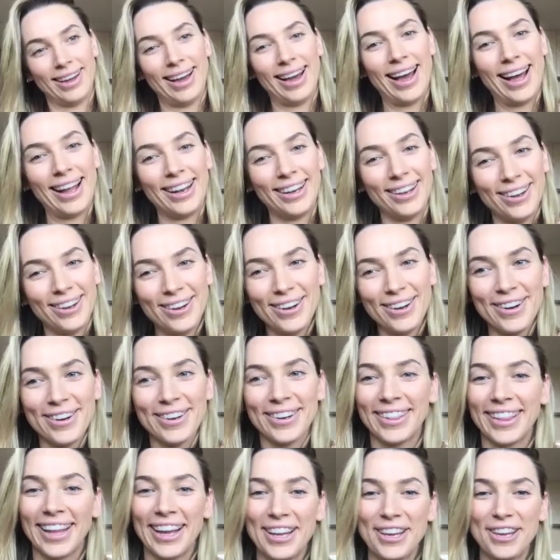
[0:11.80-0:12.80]
Hello, Hello.
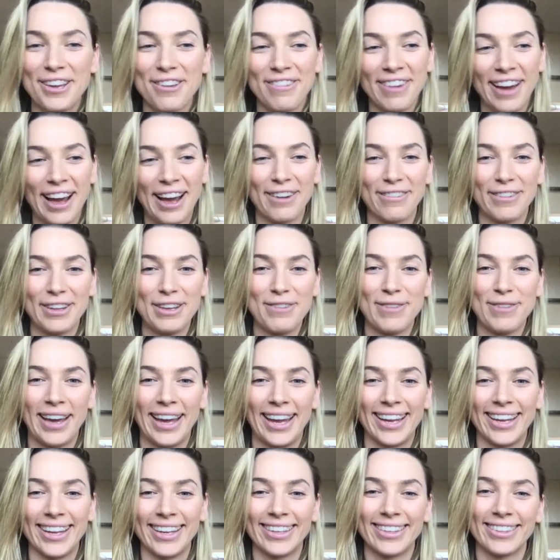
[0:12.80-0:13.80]
Thank, thank you for having
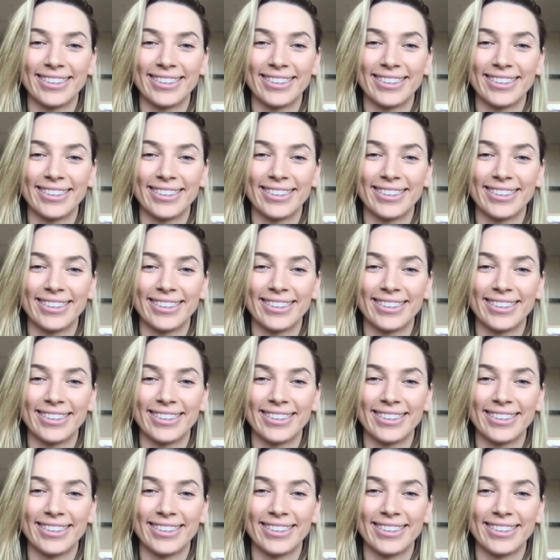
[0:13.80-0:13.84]
me.